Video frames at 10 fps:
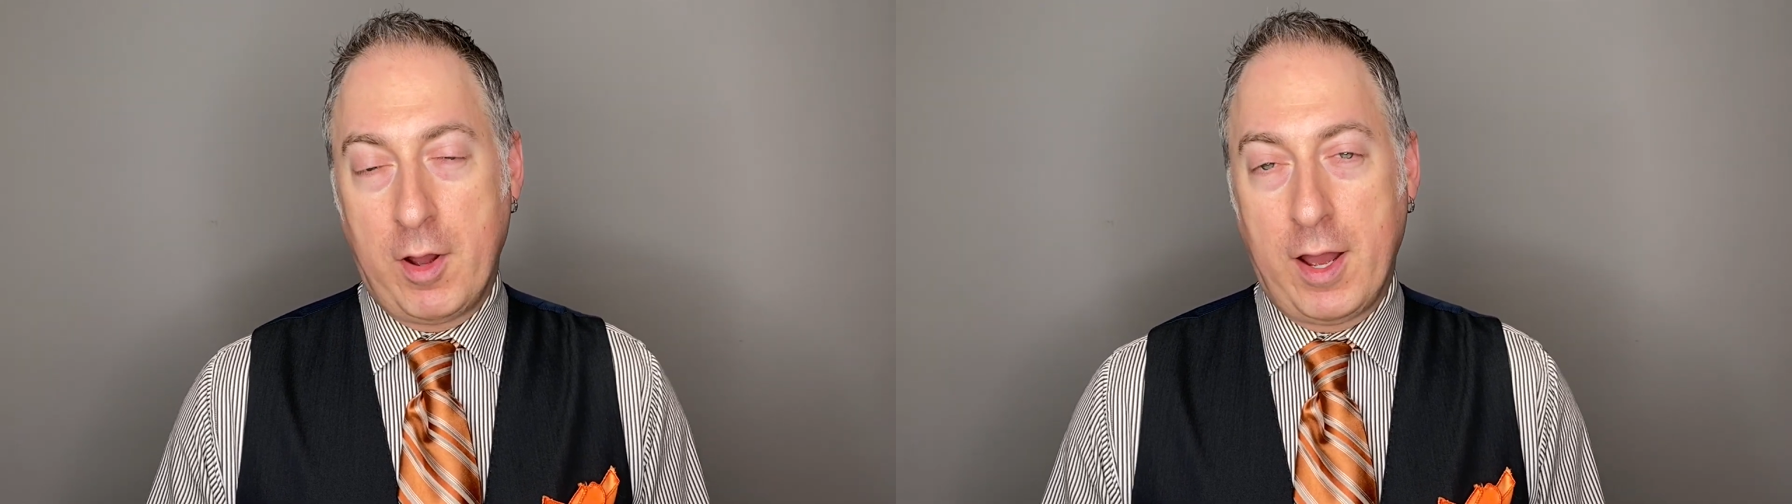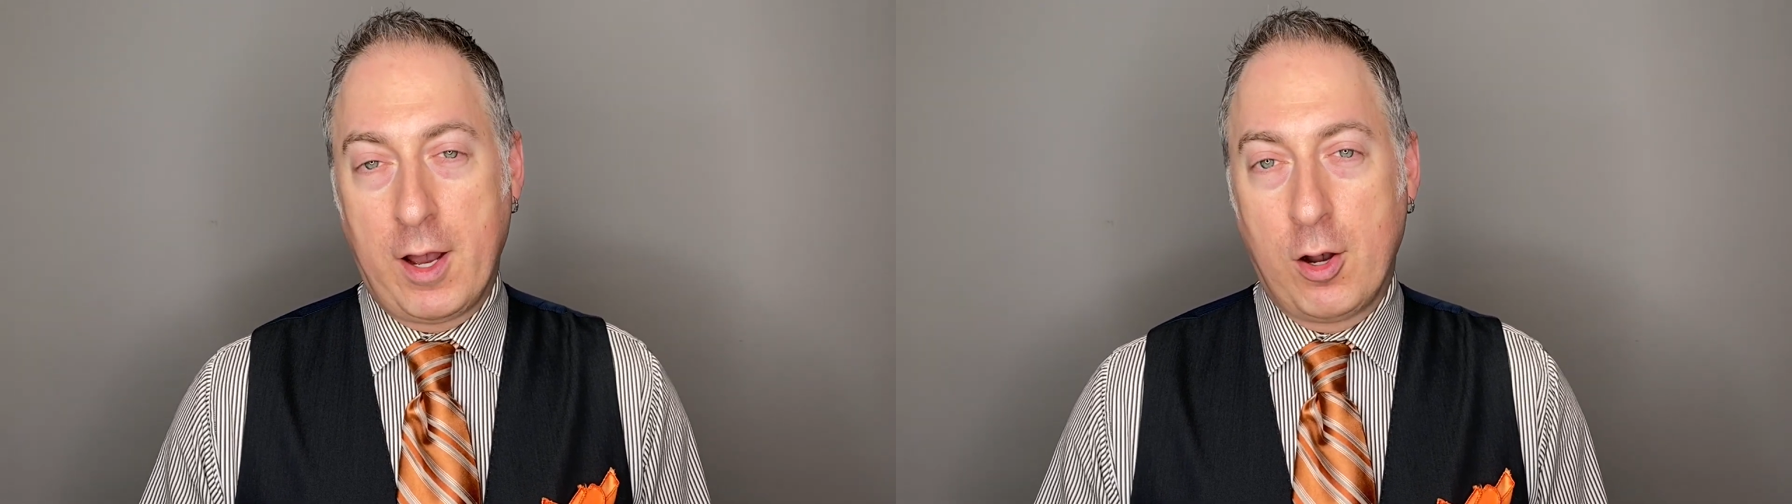
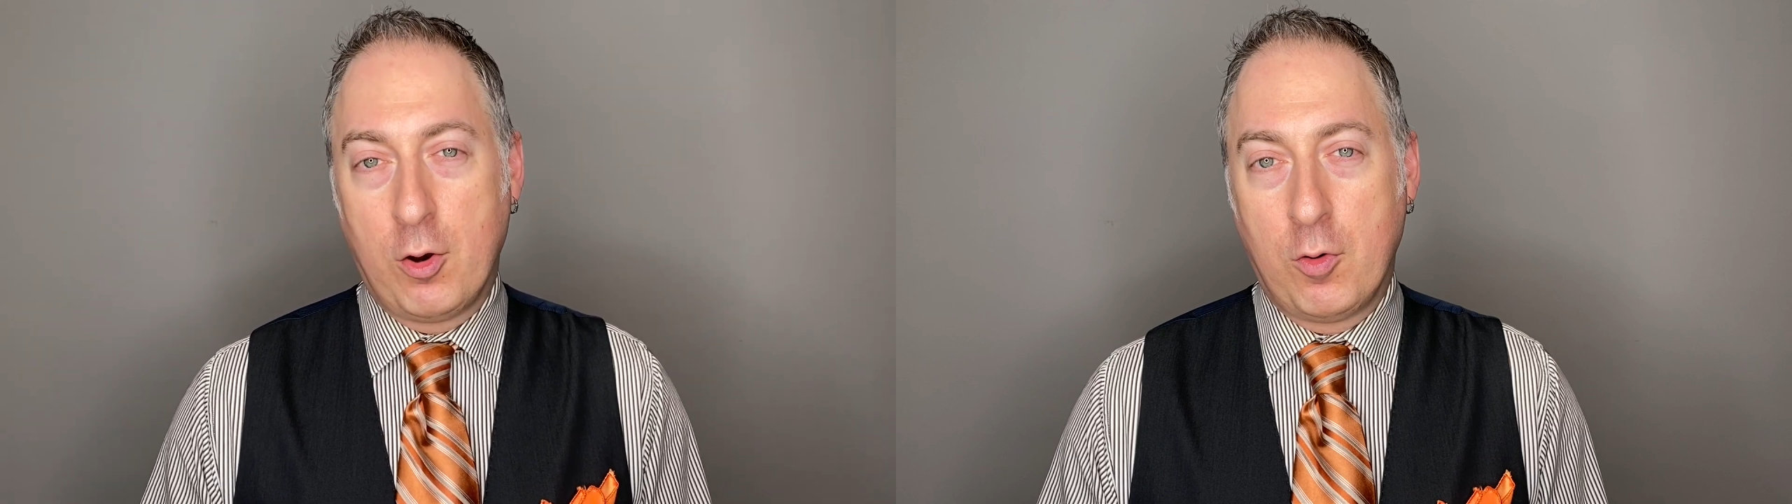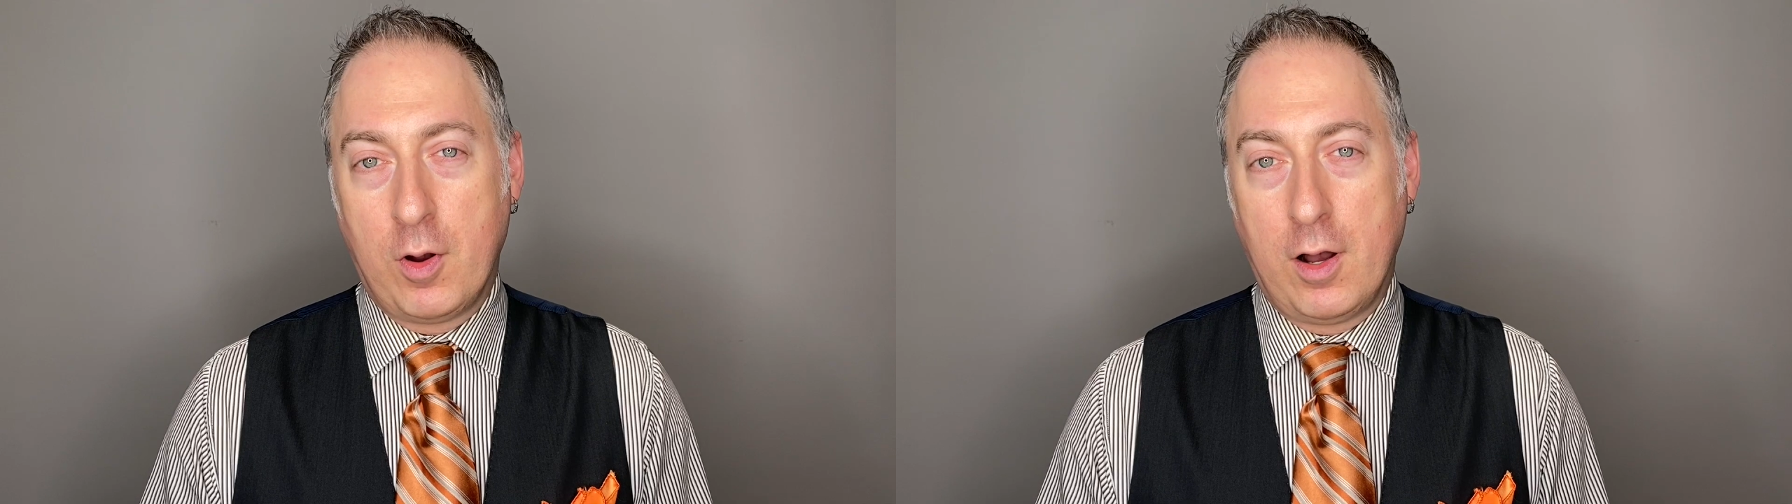
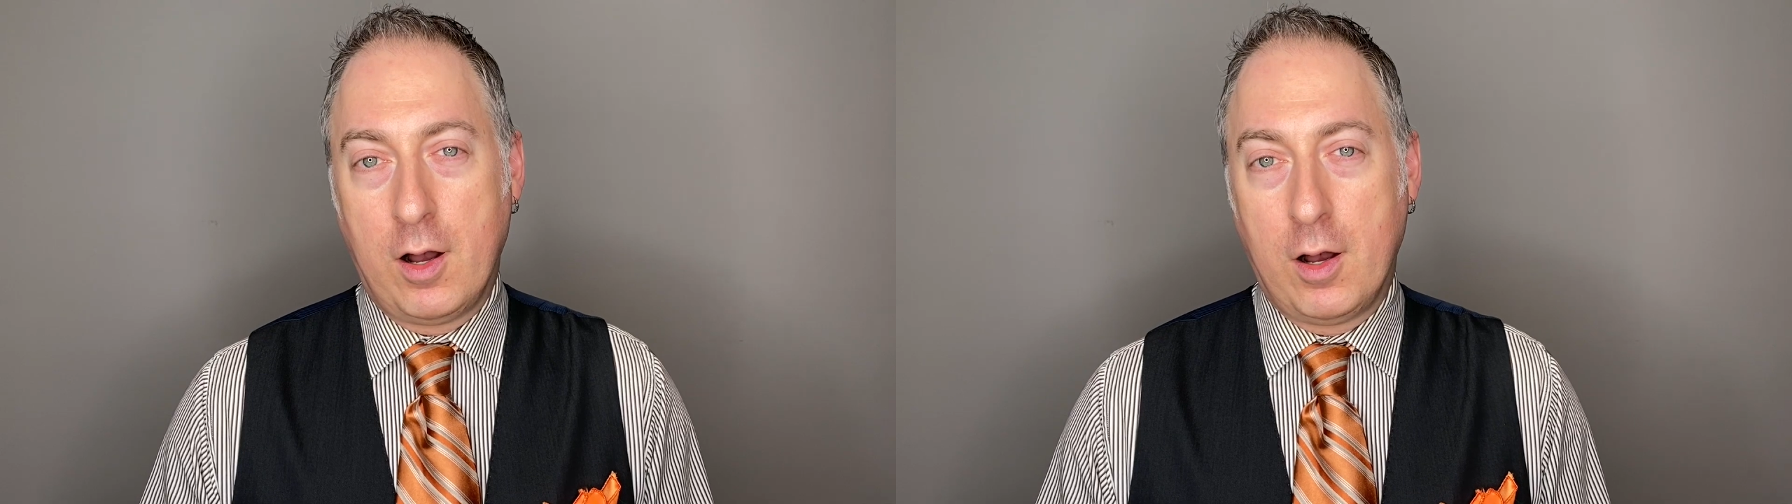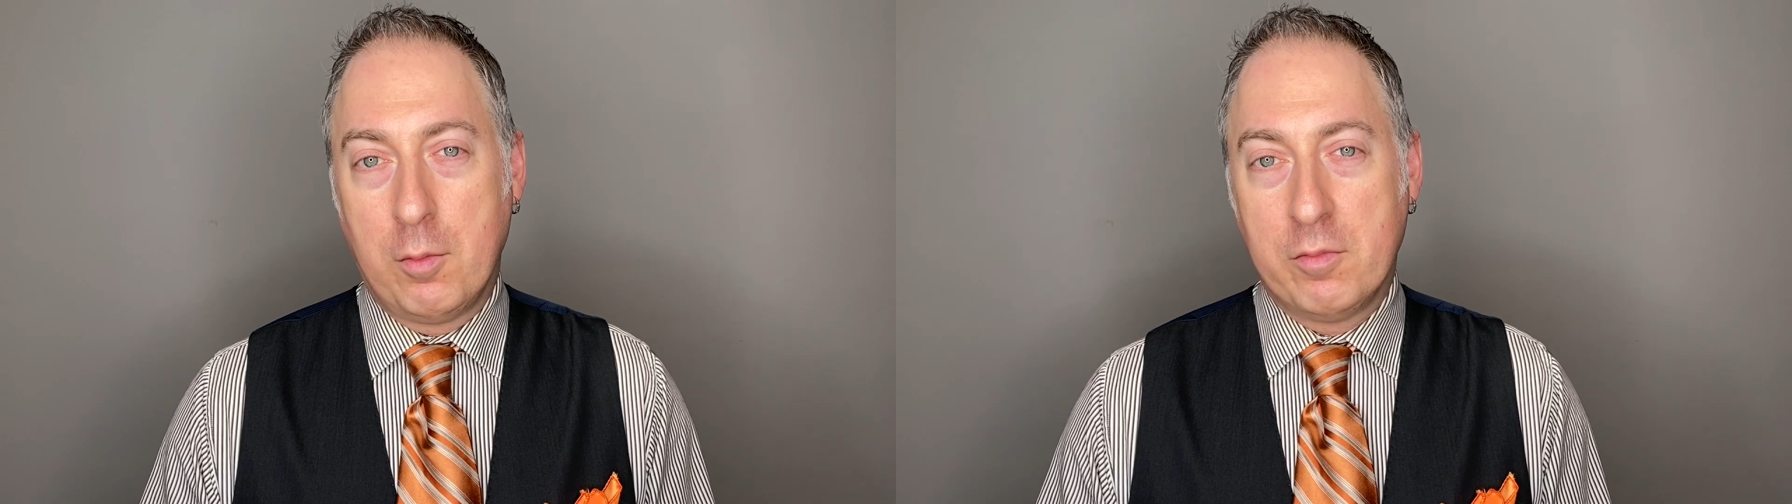
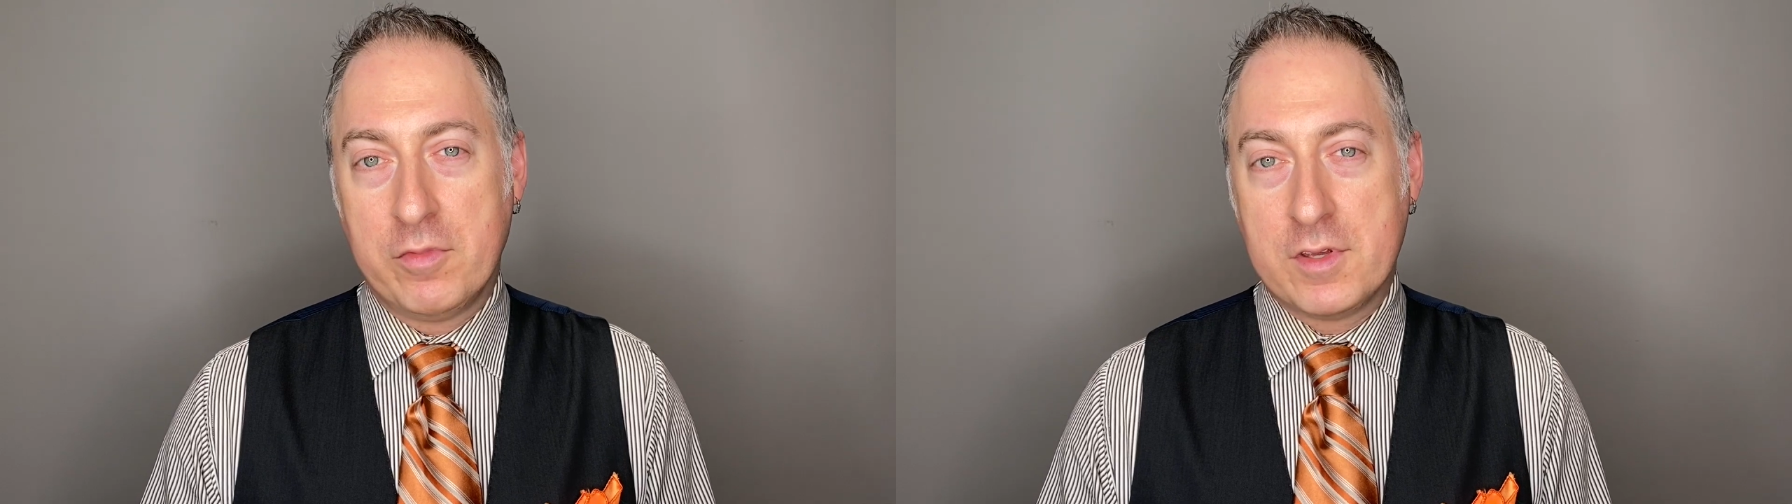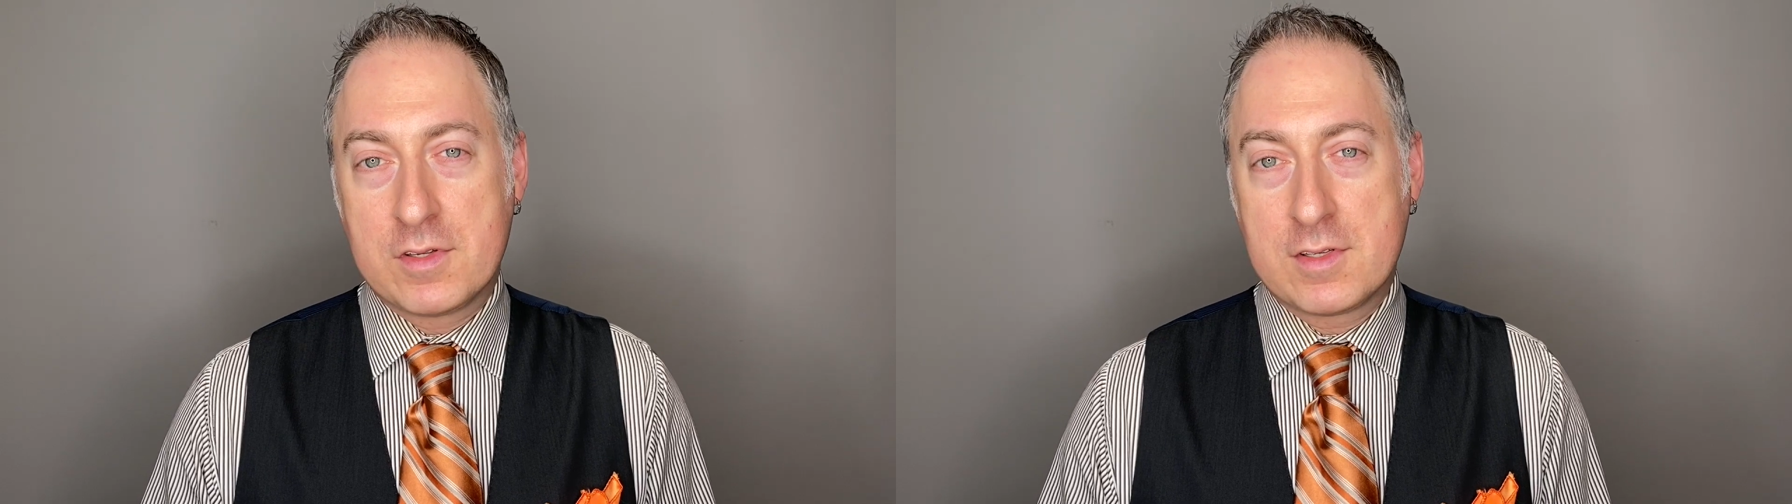how
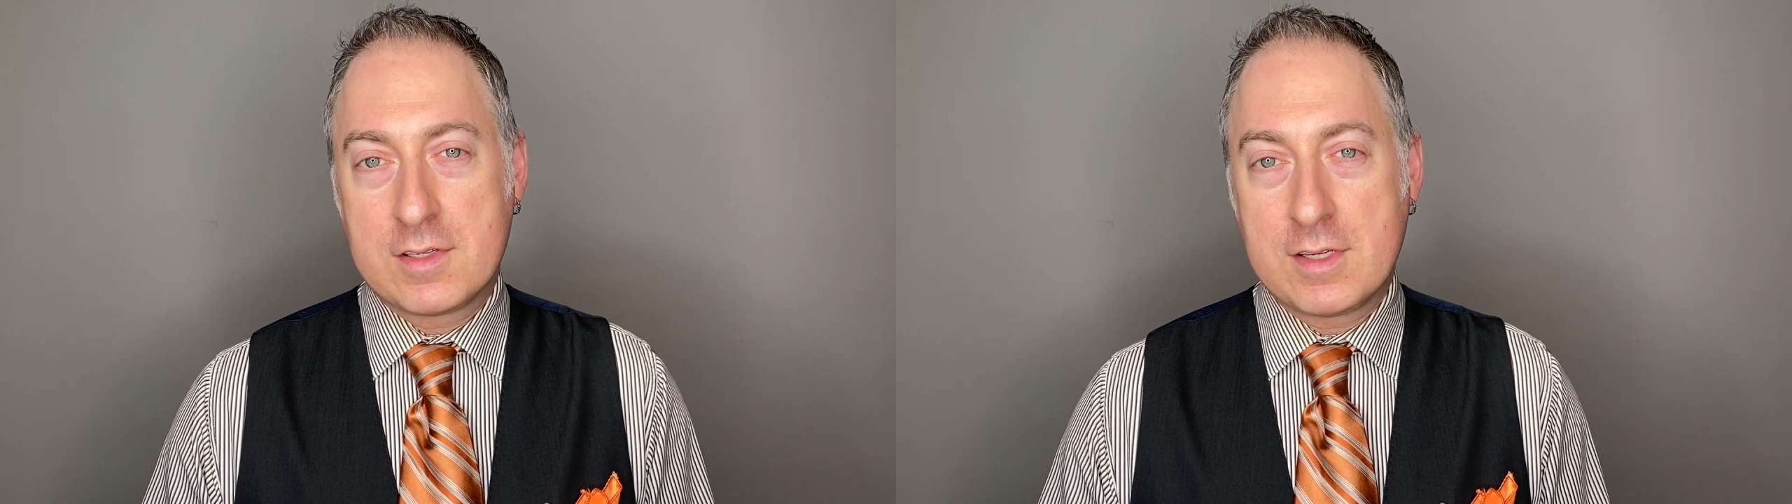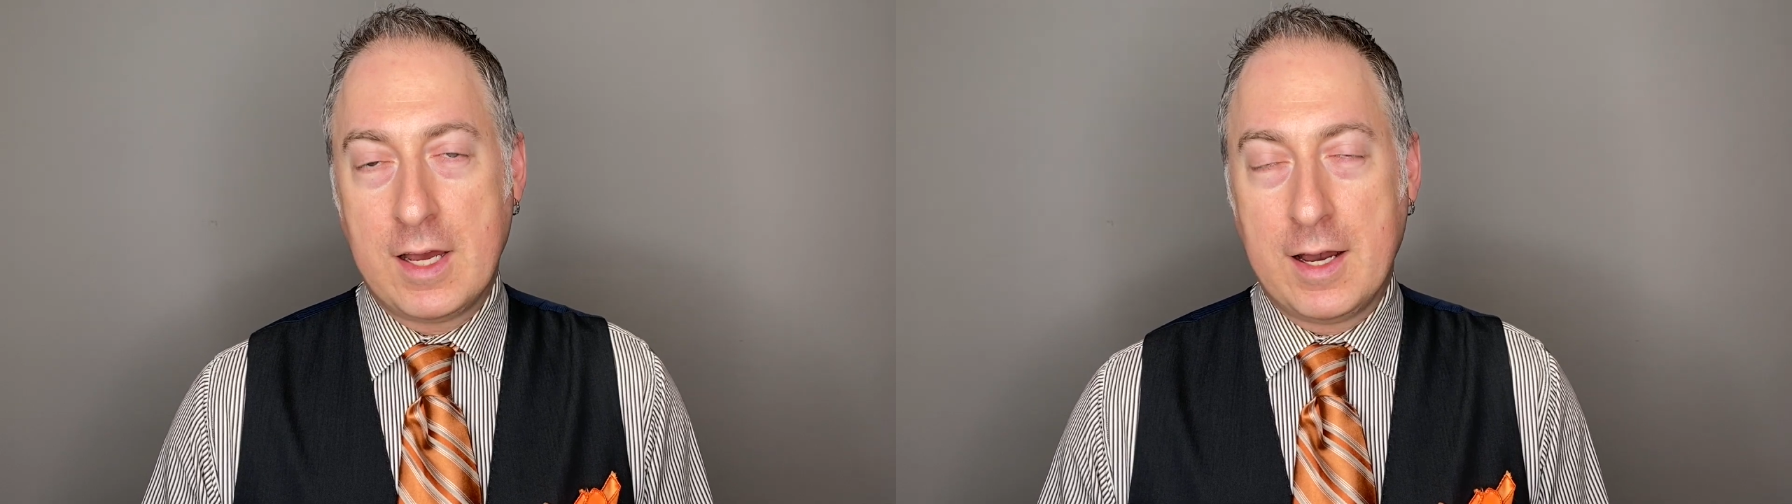this